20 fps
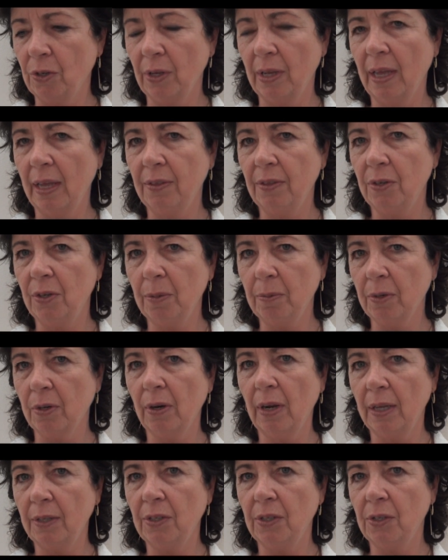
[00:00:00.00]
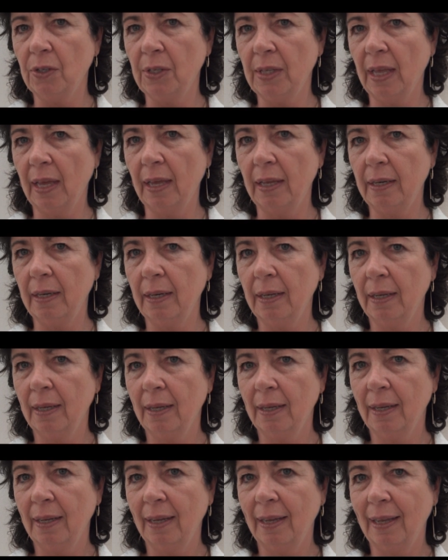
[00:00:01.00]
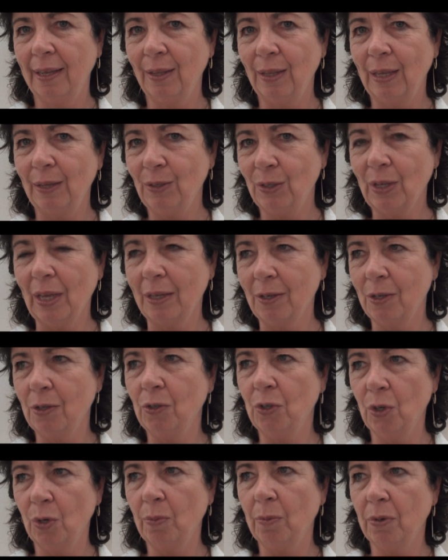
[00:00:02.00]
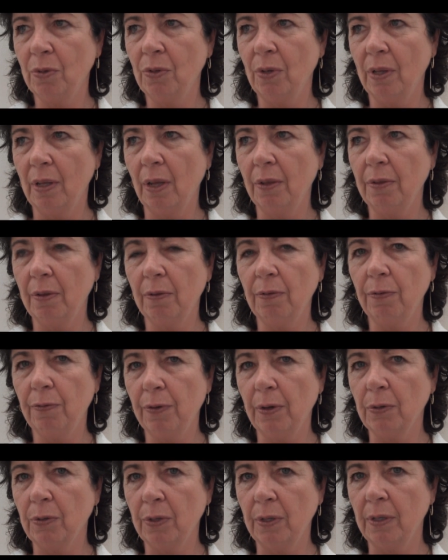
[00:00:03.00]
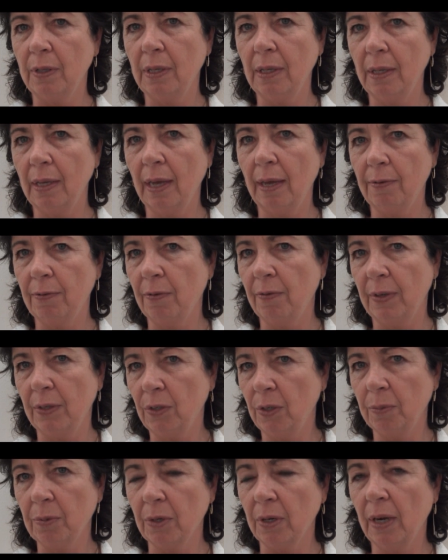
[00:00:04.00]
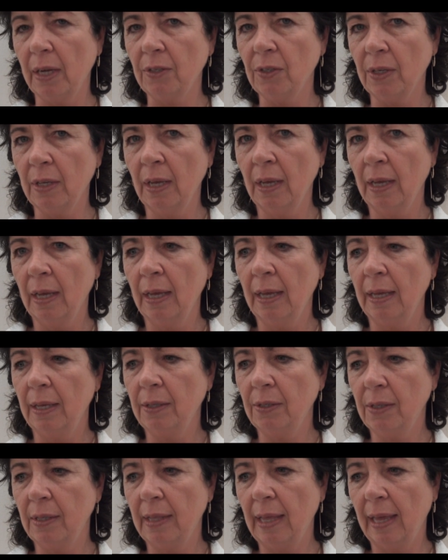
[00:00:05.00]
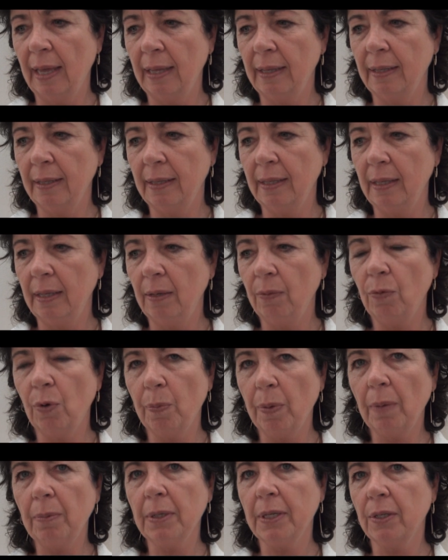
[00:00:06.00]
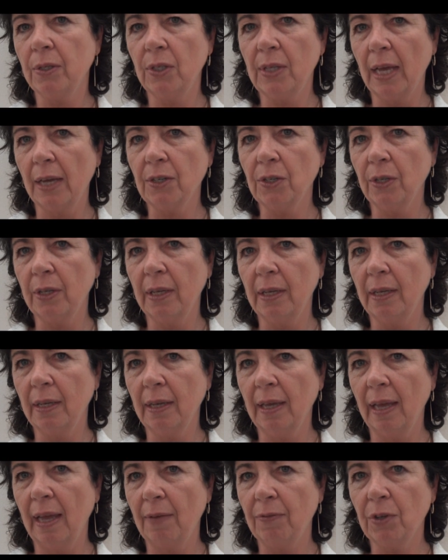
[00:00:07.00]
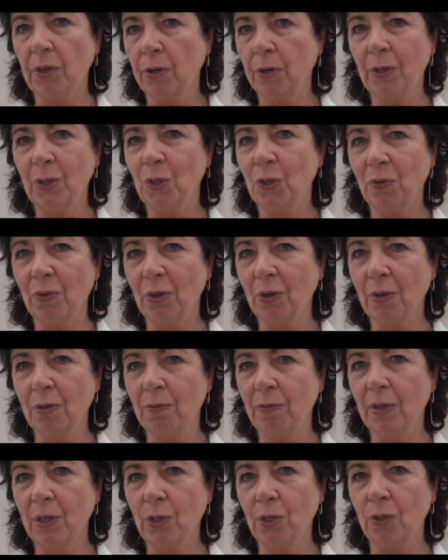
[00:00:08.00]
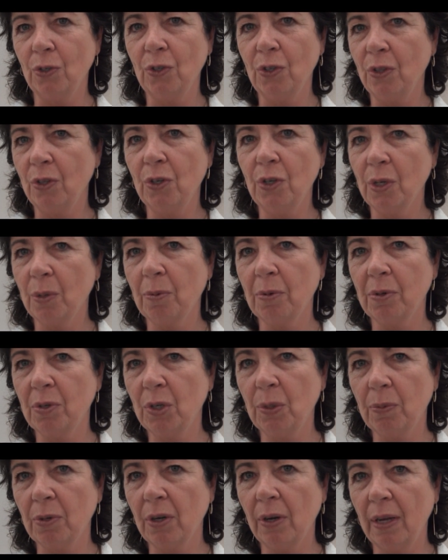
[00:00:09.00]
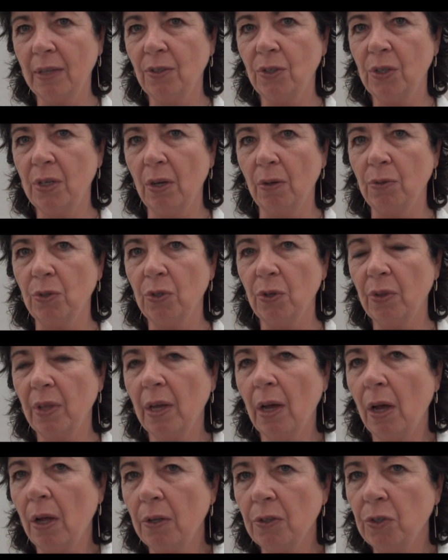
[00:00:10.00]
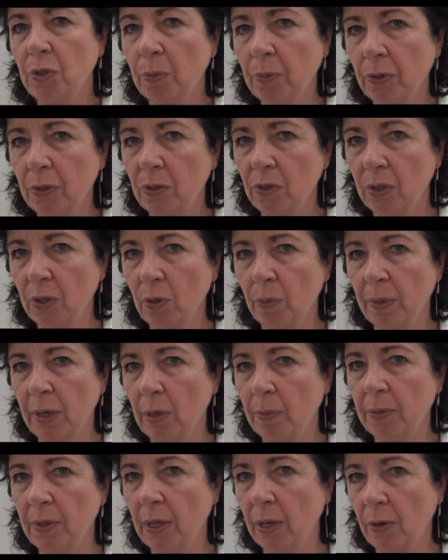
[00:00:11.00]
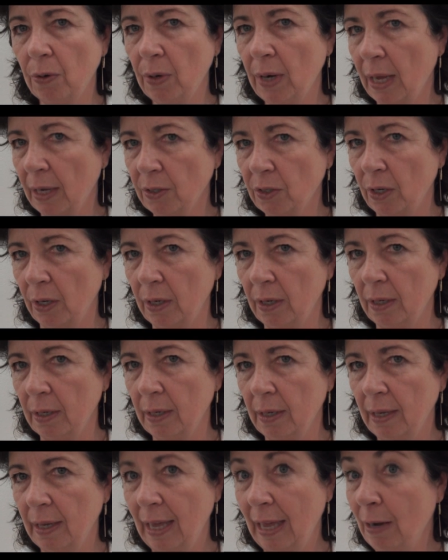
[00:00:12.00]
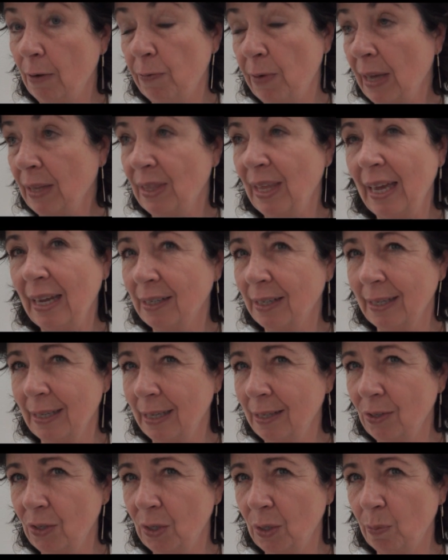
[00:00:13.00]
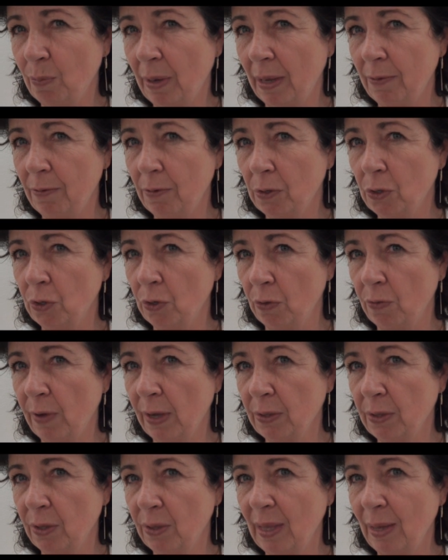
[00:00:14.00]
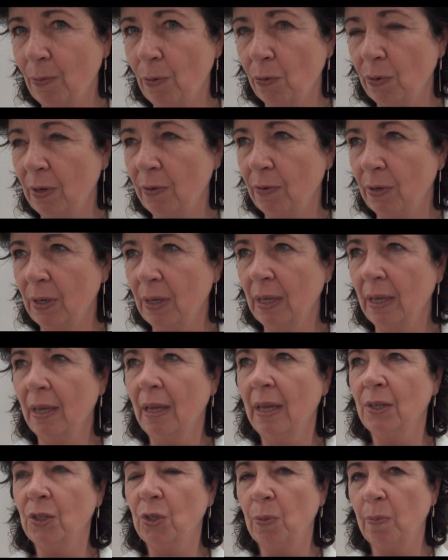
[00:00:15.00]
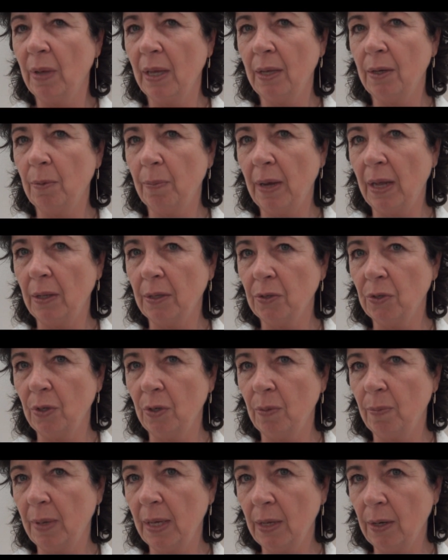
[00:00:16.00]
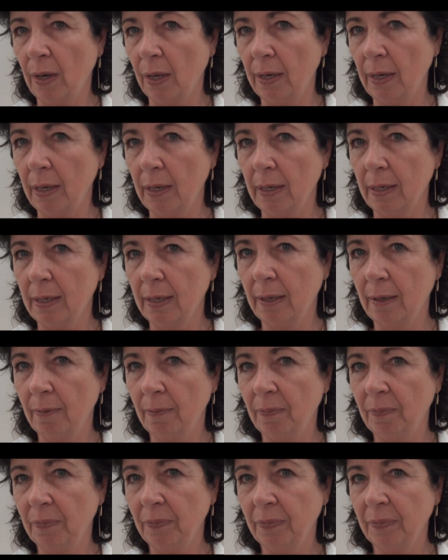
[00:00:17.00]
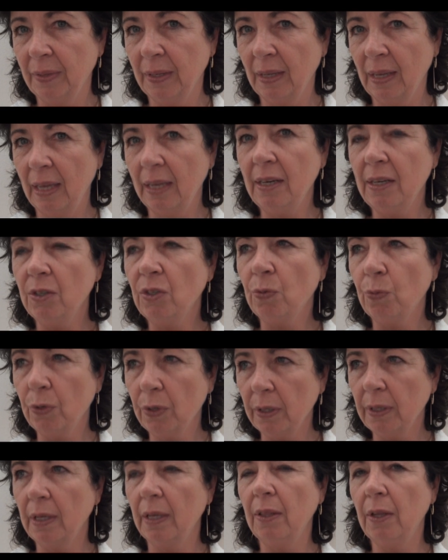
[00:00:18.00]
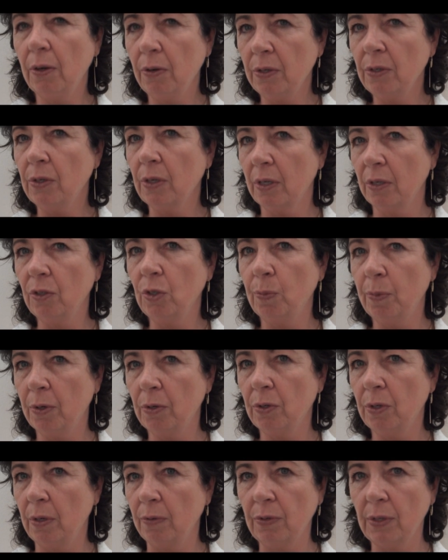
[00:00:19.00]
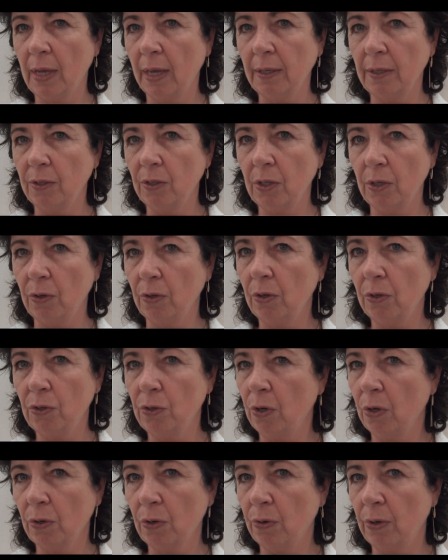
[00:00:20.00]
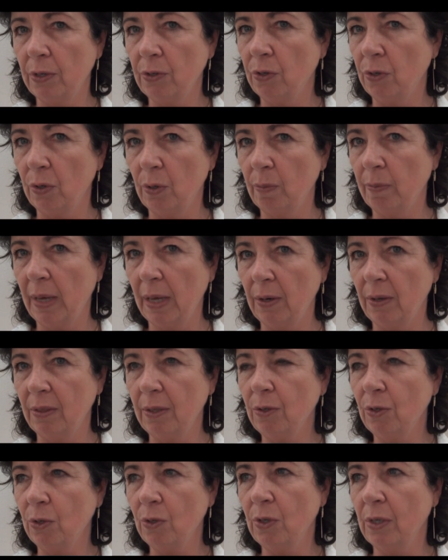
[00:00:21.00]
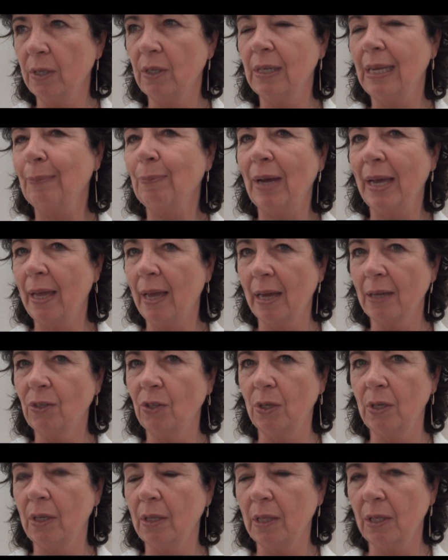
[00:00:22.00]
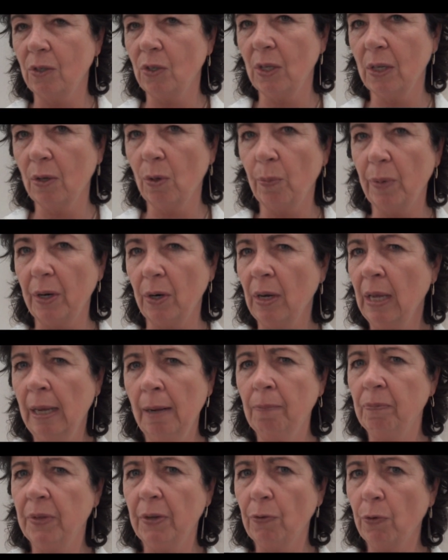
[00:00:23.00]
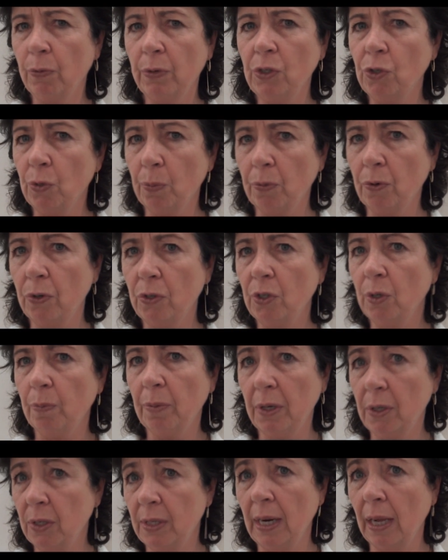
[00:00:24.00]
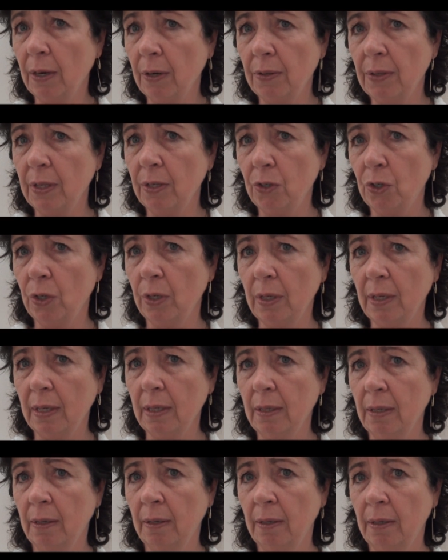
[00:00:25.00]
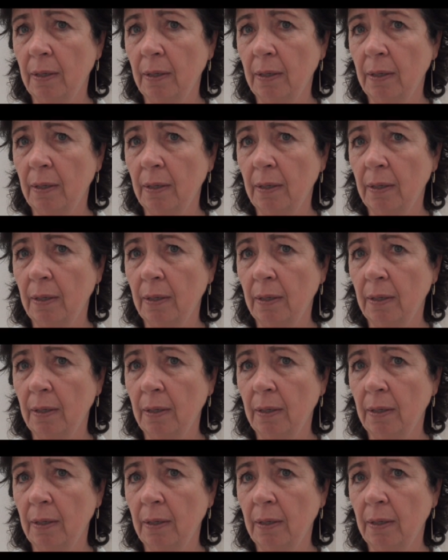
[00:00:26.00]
actually, and the Democrats is that, and I consider all the folks in the AFL Democrats, is that the Republicans actually have the courage of their convictions and the Democrats don't. So they all support single payer, but they don't act on it. And in fact, they act against it by virtue of the fact that they won't even demand a policy debate on it. It is really, there is a conspiracy of silence here. There's no question about it. This isn't by accident, the single payer. Everyone supports it, but it's not on the agenda.